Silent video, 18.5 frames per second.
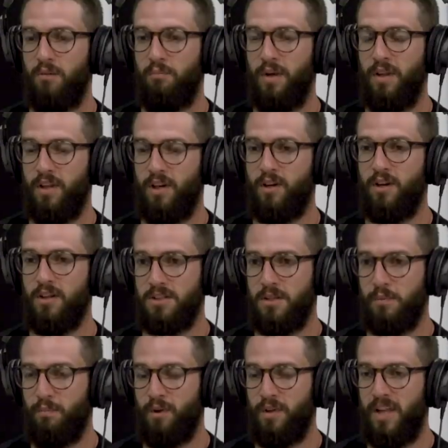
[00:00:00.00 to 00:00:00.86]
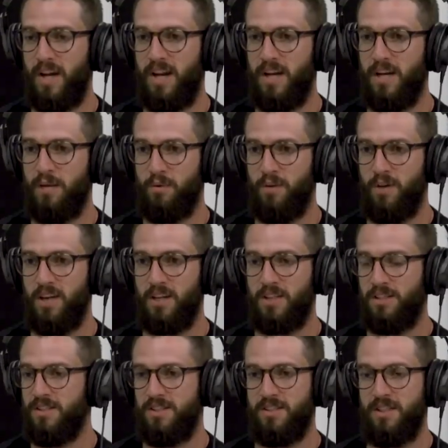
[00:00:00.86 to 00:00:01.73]
the cost to put that into
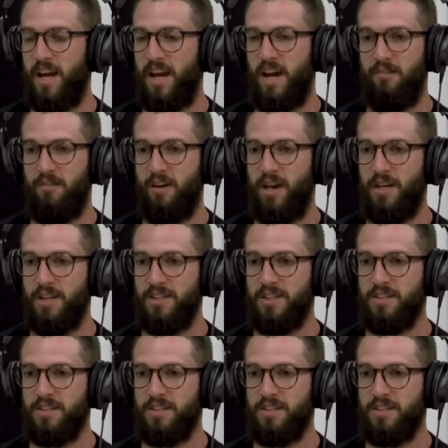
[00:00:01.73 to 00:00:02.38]
production is outrageous.